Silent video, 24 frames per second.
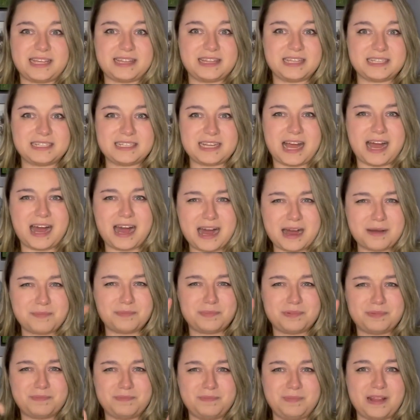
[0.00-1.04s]
top
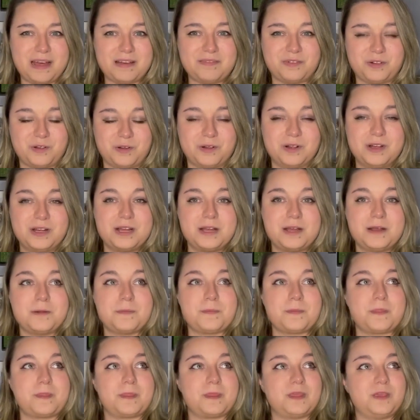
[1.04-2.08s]
level.
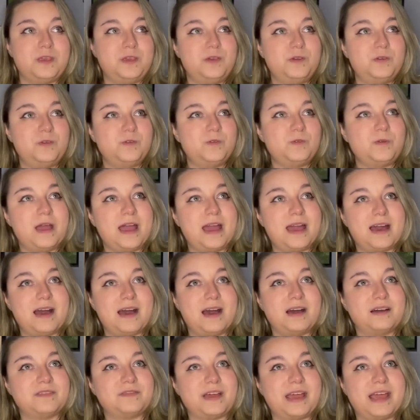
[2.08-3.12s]
You
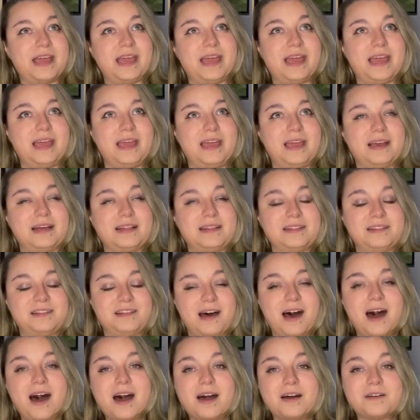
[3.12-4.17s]
have a
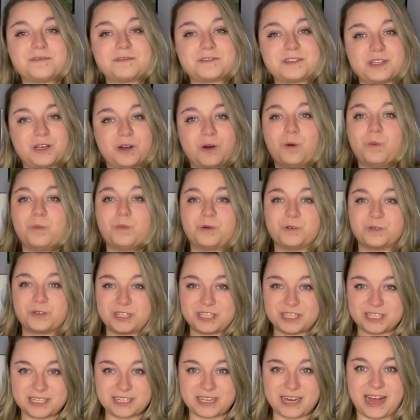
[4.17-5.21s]
loft
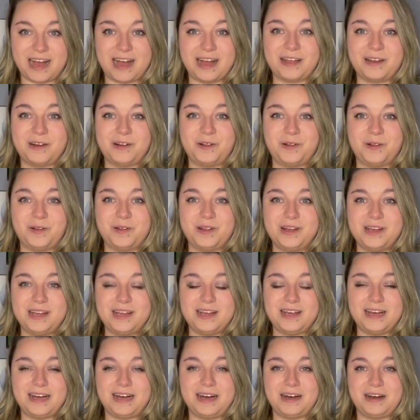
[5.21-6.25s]
almost style
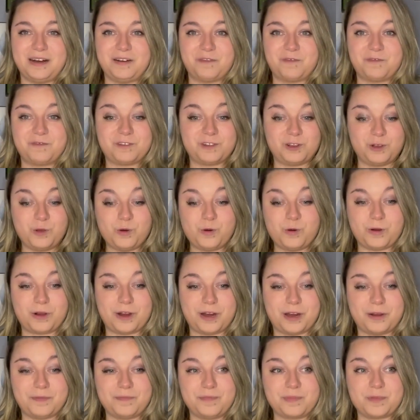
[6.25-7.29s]

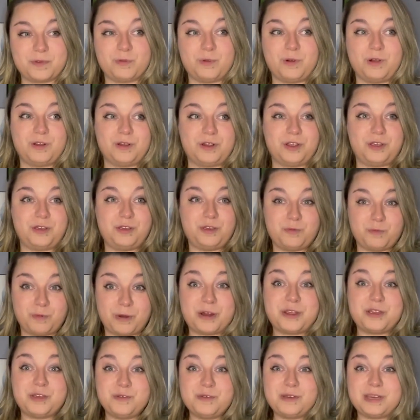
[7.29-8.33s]
floor where
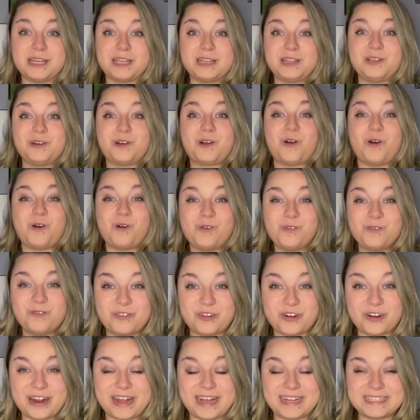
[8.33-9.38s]
you can look
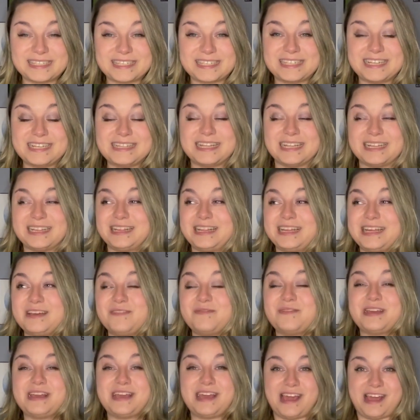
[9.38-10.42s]
over and see the
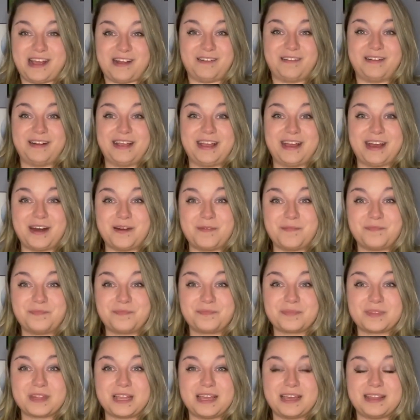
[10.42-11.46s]
living area.
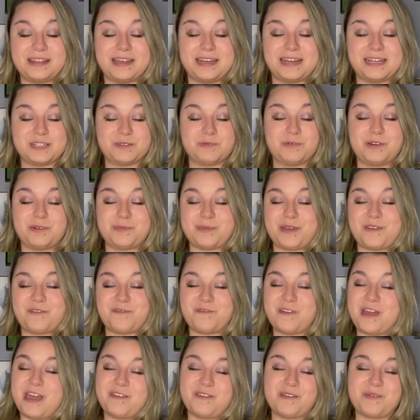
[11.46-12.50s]
That is one of my
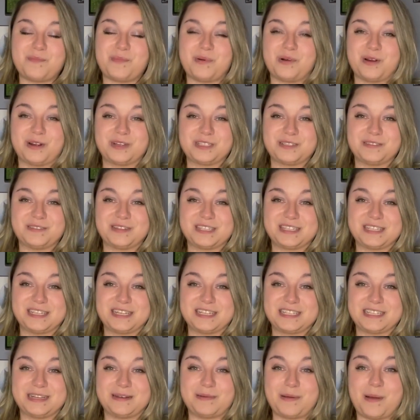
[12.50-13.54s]
favorite parts of the
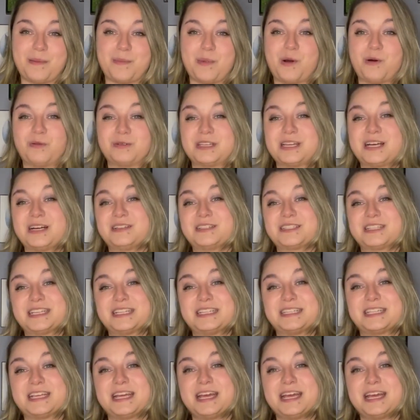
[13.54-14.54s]
citizenM hotels, is